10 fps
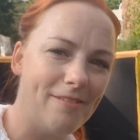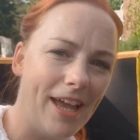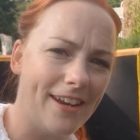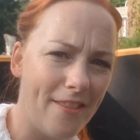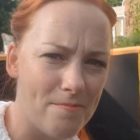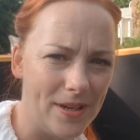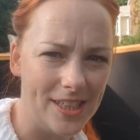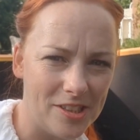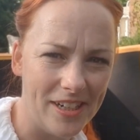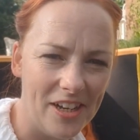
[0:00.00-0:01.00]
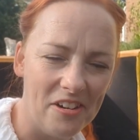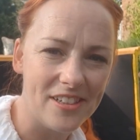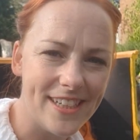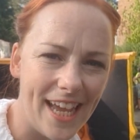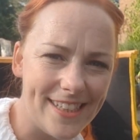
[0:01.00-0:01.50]
We had another blistering
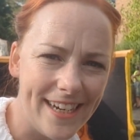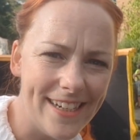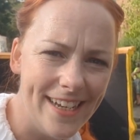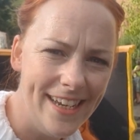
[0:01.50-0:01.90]
hot get in